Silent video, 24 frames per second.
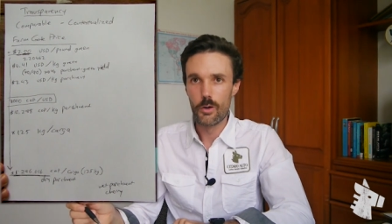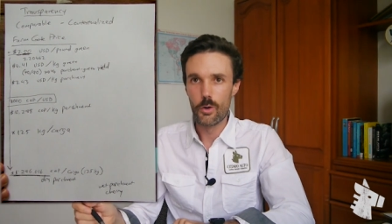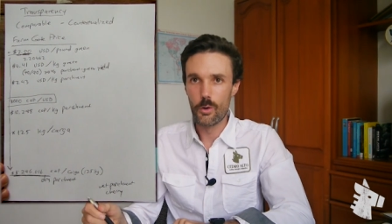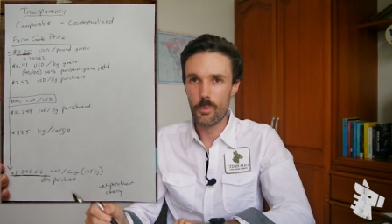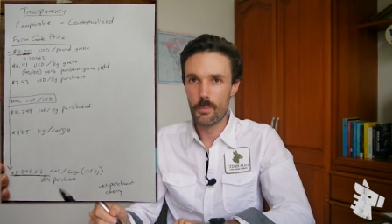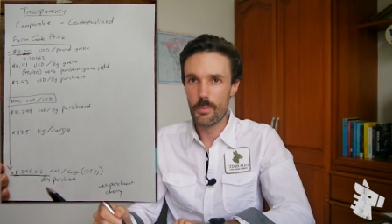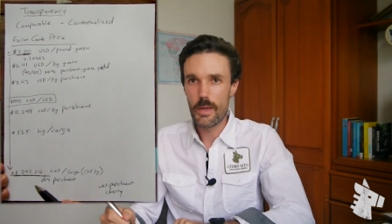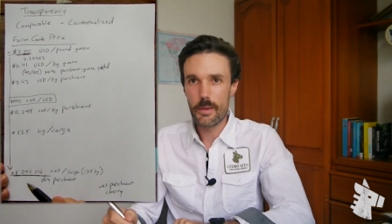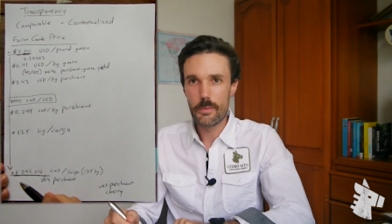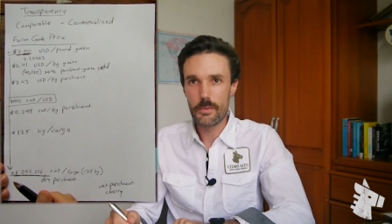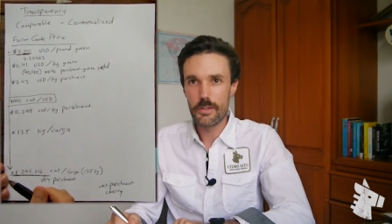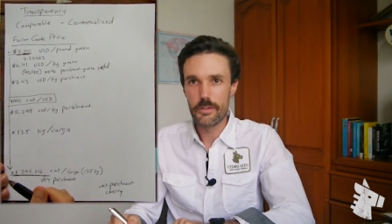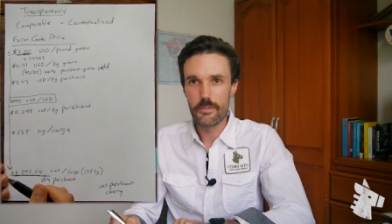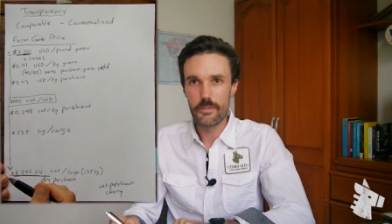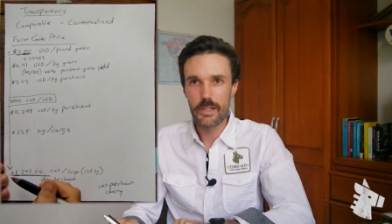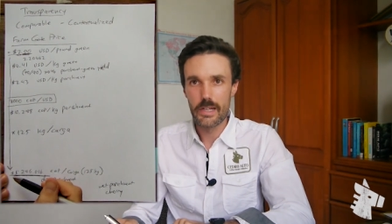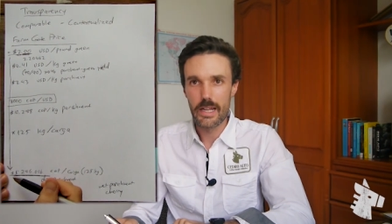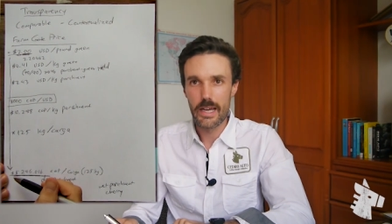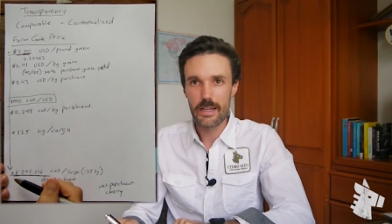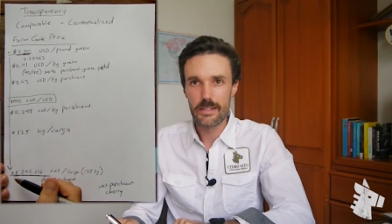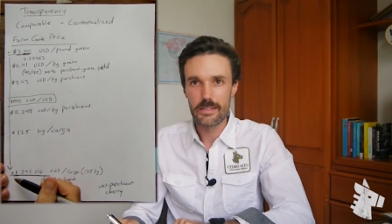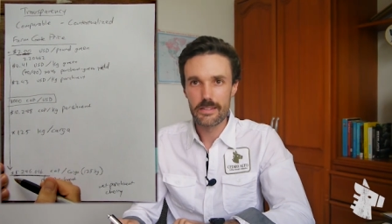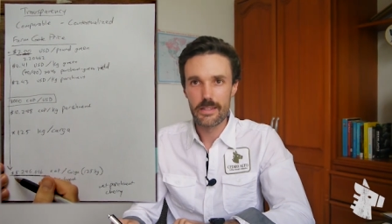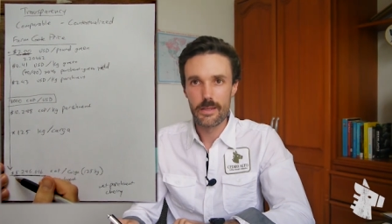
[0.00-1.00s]
Or maybe even
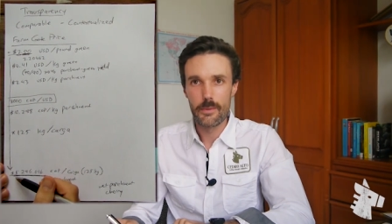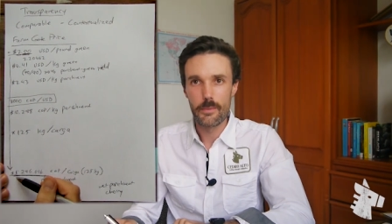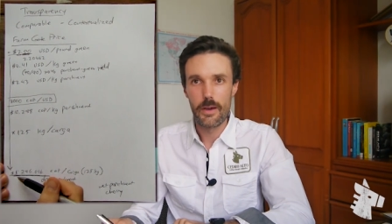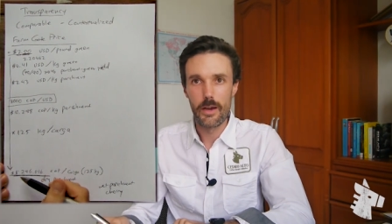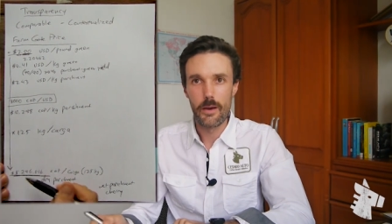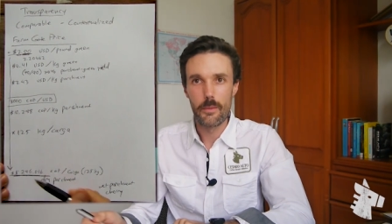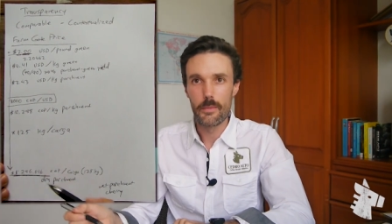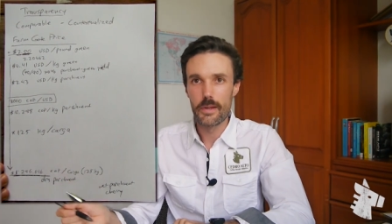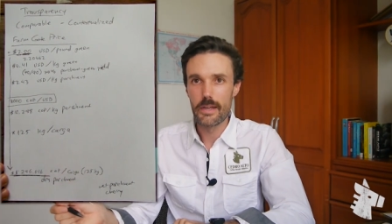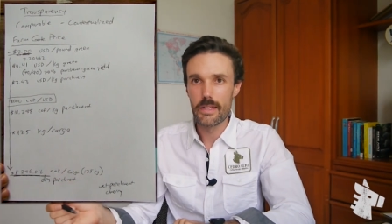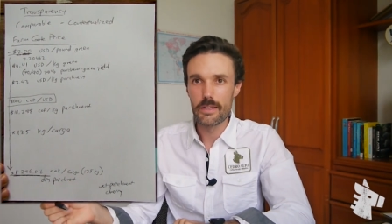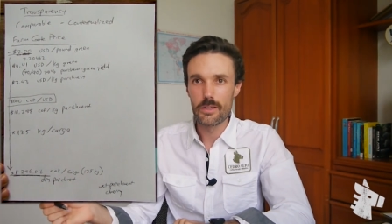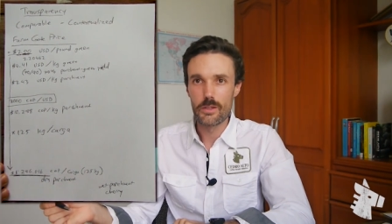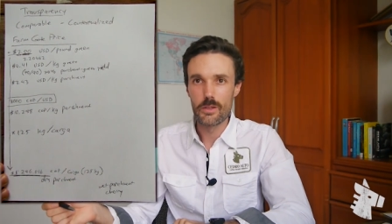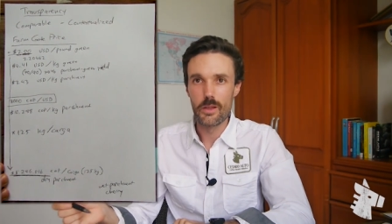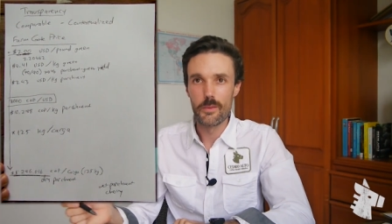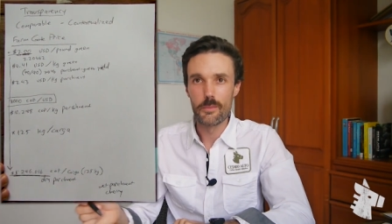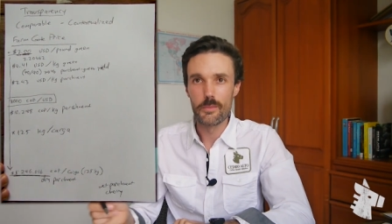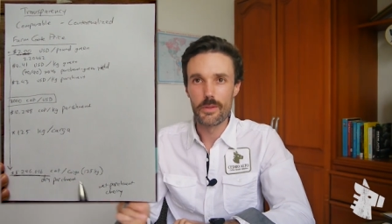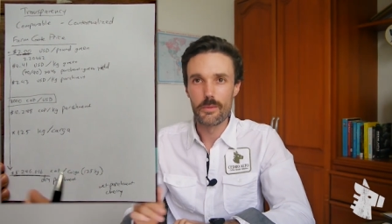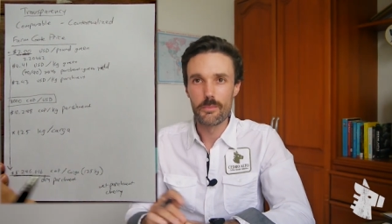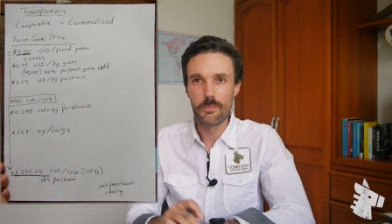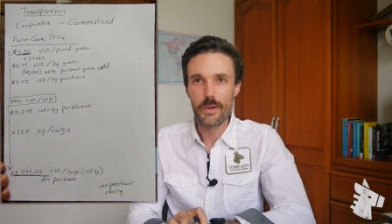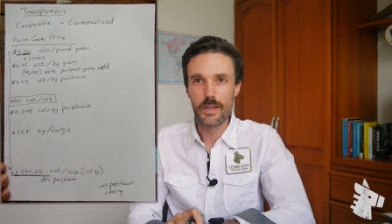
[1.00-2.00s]
ask them how many
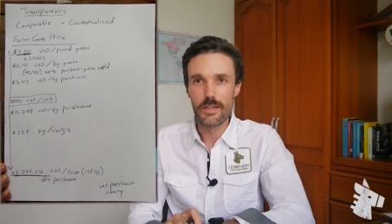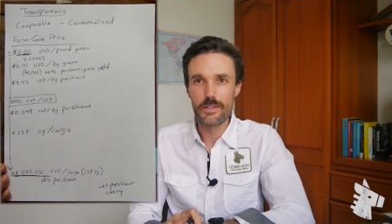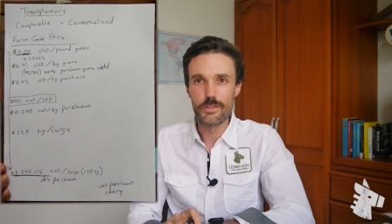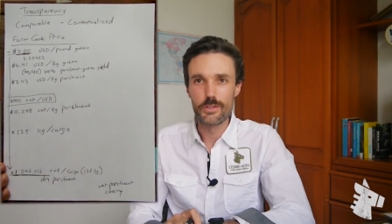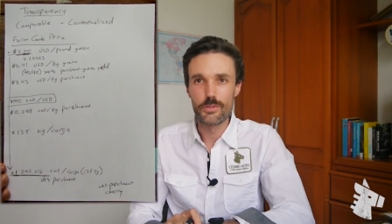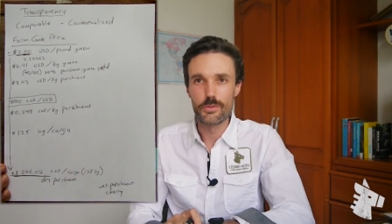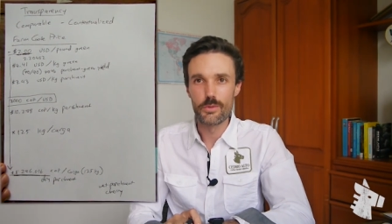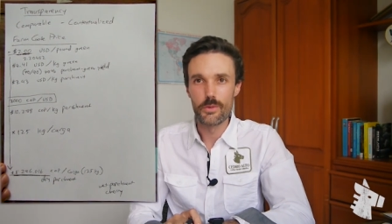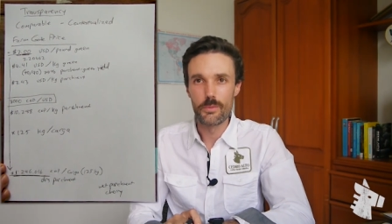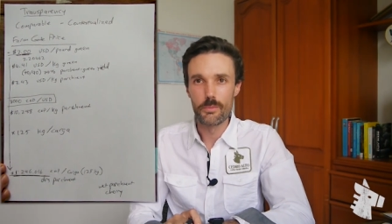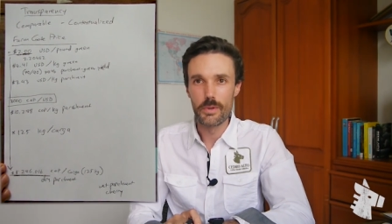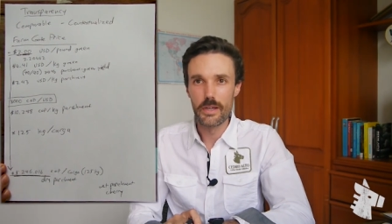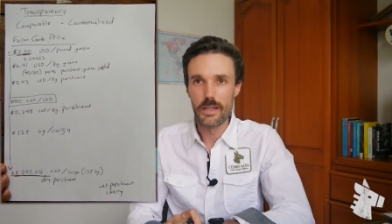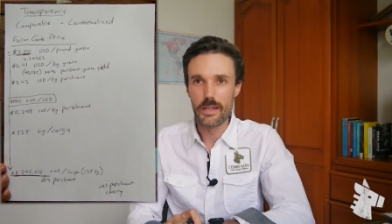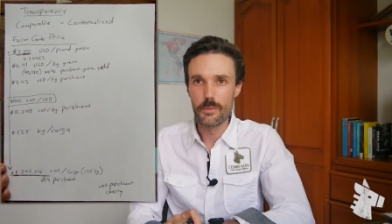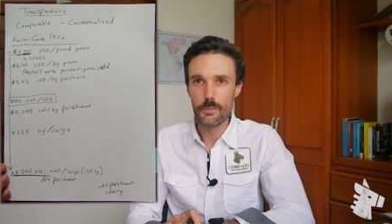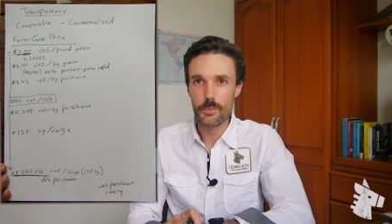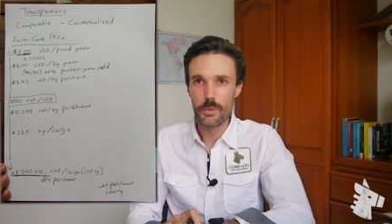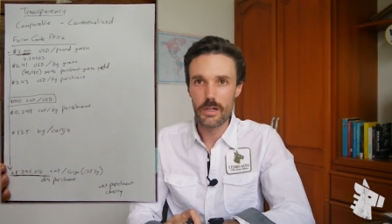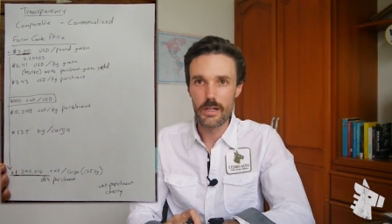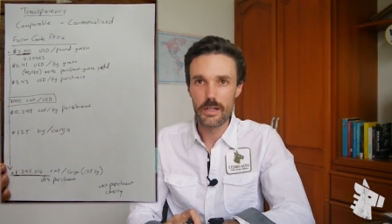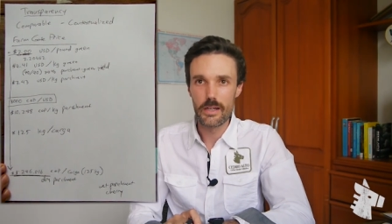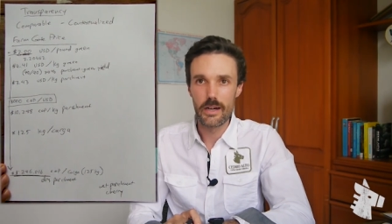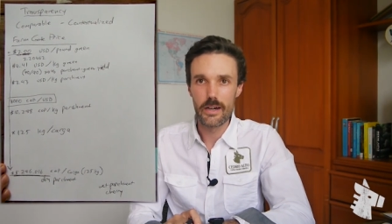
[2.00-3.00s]
Colombian pesos were
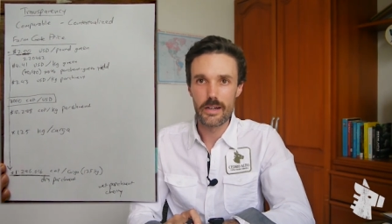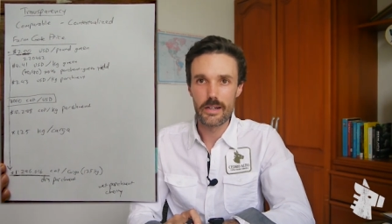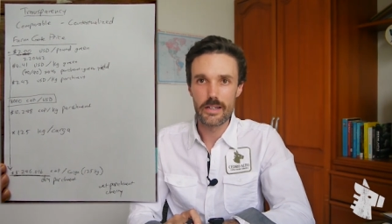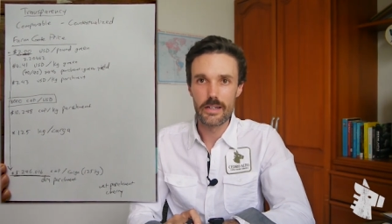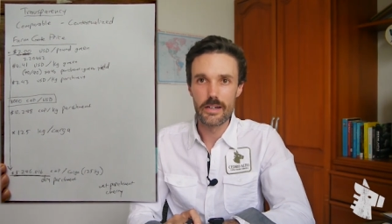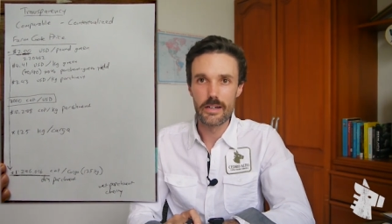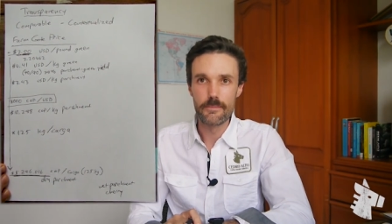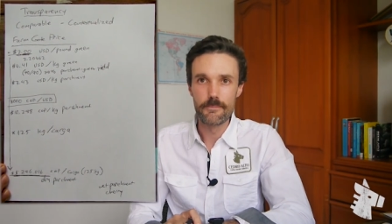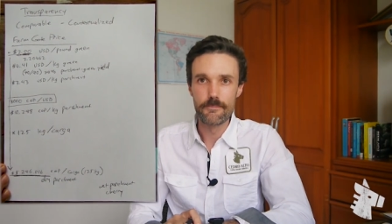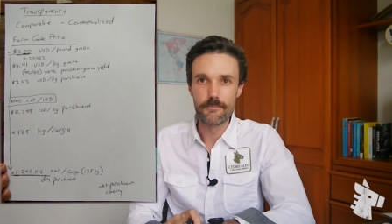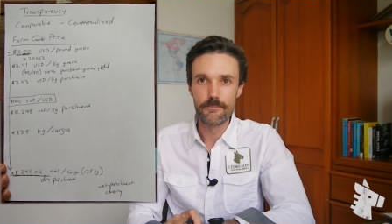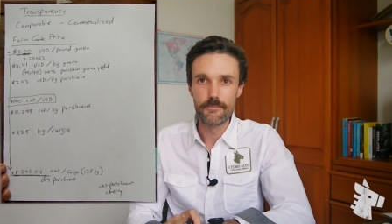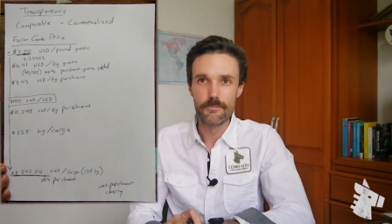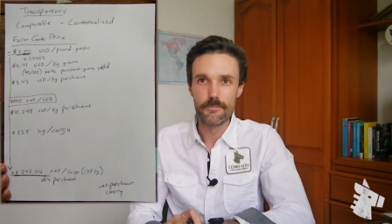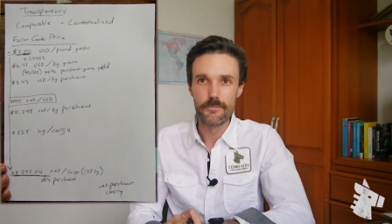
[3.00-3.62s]
paid per carga,